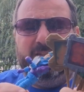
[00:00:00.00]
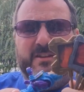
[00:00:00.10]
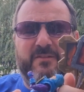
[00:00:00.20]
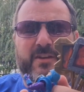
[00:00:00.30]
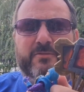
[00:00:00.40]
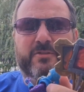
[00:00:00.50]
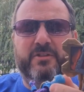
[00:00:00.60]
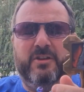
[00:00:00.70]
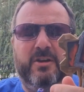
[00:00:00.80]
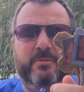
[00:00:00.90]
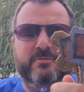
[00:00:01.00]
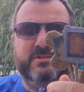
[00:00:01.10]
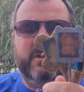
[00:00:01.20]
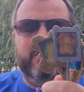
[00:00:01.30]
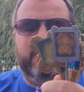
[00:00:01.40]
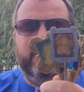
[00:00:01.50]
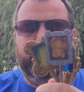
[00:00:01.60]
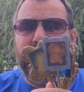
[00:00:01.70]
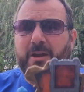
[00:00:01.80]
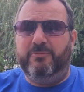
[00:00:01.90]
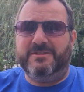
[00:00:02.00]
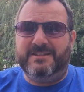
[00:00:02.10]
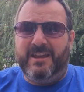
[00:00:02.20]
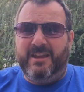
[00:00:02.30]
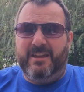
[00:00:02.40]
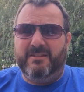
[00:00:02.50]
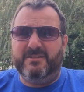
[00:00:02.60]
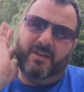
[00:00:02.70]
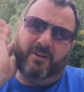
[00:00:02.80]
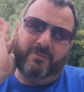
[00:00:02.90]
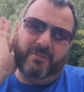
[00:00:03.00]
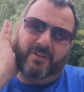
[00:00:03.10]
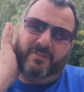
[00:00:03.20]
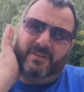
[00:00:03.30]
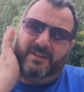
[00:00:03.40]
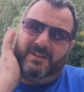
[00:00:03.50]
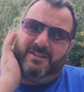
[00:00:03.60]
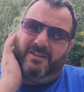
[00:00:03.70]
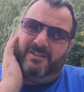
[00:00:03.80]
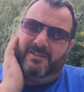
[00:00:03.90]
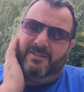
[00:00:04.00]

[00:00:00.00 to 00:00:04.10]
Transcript: that he found on the car boot sale when I wasn't there. On the